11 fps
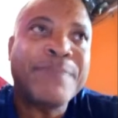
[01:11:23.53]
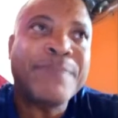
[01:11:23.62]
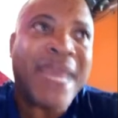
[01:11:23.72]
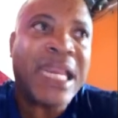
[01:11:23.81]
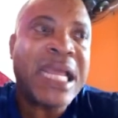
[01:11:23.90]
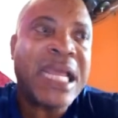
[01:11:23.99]

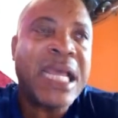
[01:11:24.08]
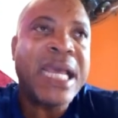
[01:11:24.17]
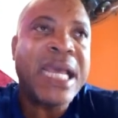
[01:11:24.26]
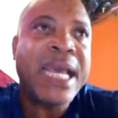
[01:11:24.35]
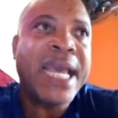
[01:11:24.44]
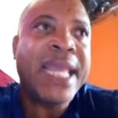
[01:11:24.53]
men
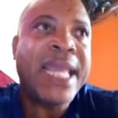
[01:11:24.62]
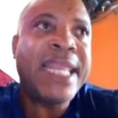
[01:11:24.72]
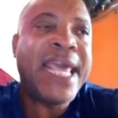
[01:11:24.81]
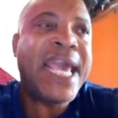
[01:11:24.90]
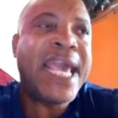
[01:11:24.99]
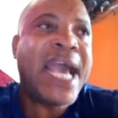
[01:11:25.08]

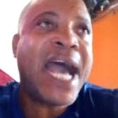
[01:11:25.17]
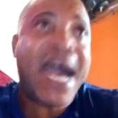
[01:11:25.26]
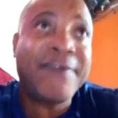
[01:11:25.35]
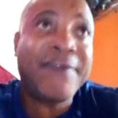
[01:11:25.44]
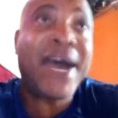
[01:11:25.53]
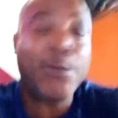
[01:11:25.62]
they
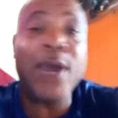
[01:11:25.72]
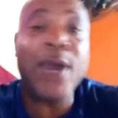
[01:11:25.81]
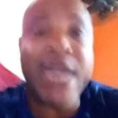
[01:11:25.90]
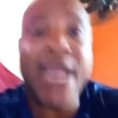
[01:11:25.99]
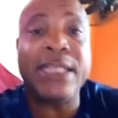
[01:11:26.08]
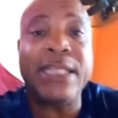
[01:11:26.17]
have had one
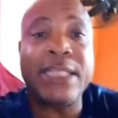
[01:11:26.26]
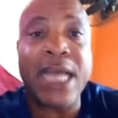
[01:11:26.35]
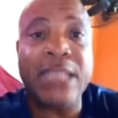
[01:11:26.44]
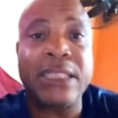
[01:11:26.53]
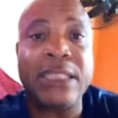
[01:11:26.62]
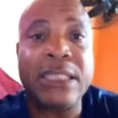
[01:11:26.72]
night
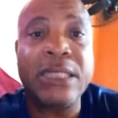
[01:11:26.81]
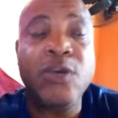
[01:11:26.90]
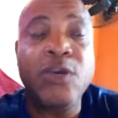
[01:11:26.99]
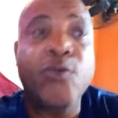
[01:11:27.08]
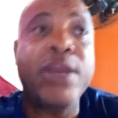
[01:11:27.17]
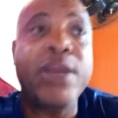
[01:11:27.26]
stands
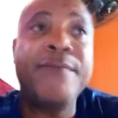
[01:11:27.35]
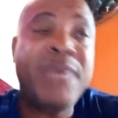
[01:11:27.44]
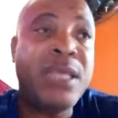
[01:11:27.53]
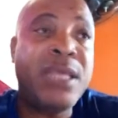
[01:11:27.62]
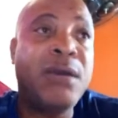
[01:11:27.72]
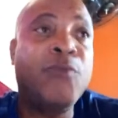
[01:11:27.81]
where they meet
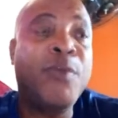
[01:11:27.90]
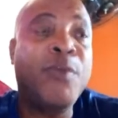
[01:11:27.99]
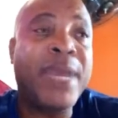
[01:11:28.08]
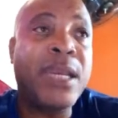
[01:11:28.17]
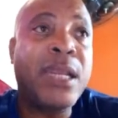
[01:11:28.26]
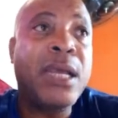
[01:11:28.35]
young
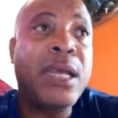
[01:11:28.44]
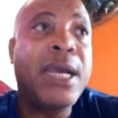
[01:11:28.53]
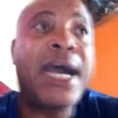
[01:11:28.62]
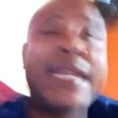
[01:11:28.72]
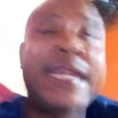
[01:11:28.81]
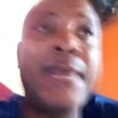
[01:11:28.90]
women
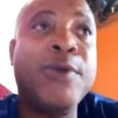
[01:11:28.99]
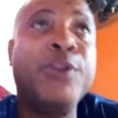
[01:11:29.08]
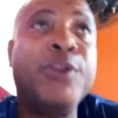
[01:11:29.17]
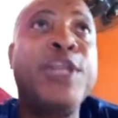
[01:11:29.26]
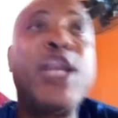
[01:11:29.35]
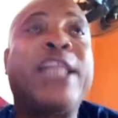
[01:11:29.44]
and
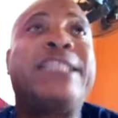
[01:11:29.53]
they're not